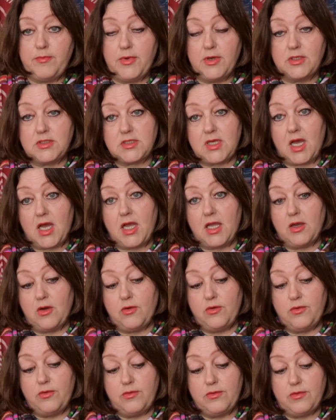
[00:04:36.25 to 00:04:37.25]
But
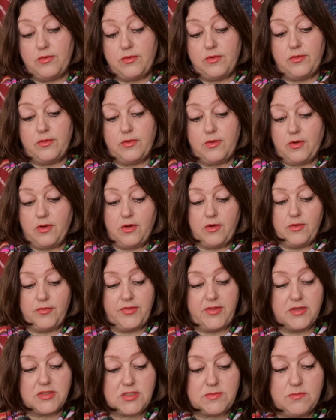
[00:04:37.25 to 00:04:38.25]

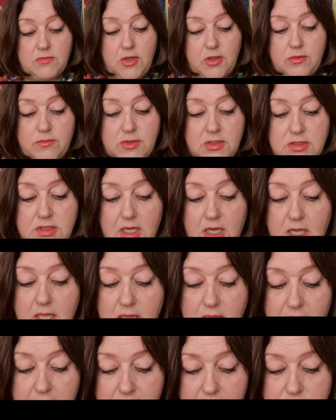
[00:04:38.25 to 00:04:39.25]
on this moment, I
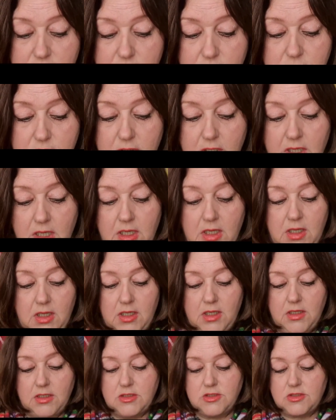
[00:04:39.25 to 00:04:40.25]
like to
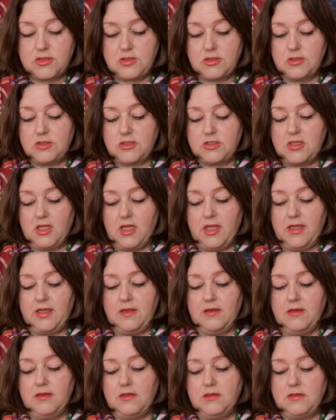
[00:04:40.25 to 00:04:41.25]
search
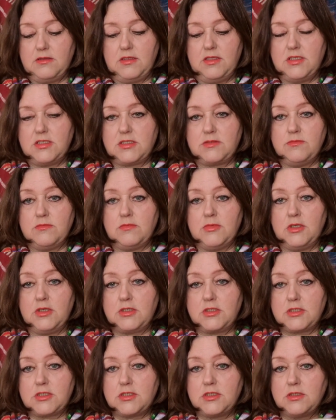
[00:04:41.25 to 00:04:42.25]
like this
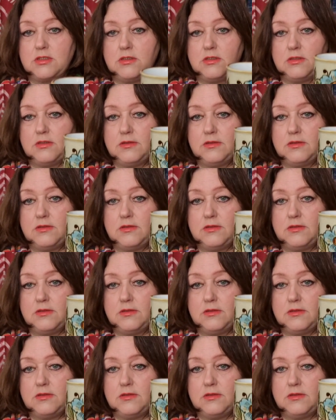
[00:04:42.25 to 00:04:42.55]
mugs.